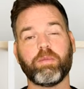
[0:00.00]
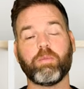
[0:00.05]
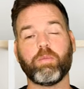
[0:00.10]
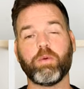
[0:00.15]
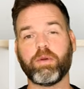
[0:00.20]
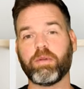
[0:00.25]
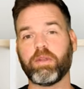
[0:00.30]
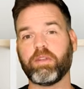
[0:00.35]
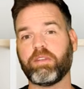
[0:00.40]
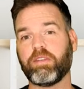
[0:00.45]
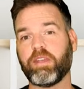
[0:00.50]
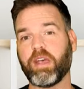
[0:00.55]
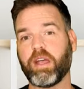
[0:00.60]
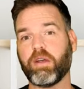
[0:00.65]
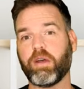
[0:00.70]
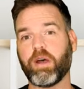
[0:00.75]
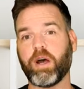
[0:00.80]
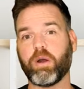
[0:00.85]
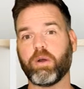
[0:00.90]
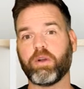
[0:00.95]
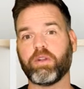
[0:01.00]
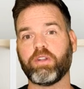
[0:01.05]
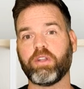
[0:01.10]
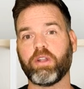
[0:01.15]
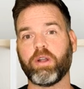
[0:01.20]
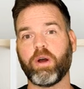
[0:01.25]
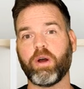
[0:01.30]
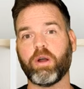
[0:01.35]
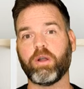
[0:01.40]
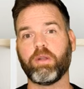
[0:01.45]
with this
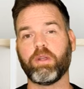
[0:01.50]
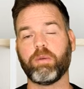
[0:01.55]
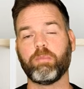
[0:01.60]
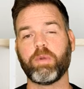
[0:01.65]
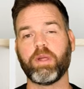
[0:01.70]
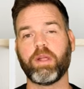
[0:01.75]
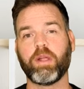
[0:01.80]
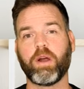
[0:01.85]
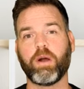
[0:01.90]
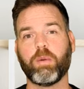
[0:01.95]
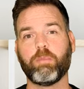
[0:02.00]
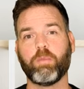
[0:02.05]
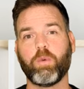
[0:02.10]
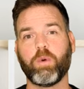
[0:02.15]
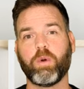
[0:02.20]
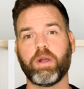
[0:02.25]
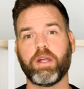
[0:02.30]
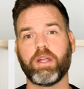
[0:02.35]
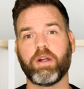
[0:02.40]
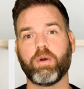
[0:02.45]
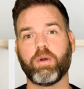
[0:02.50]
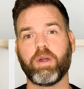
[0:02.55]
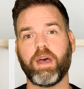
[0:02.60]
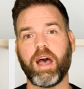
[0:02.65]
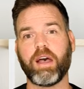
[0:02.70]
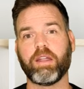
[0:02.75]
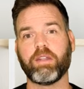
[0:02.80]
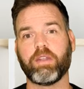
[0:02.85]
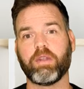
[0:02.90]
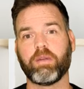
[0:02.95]
technology, art can become more
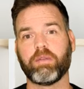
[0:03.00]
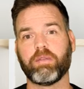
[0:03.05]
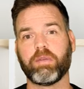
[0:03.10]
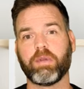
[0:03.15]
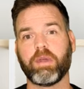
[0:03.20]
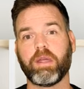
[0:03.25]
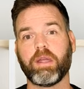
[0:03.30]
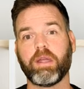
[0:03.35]
interactive,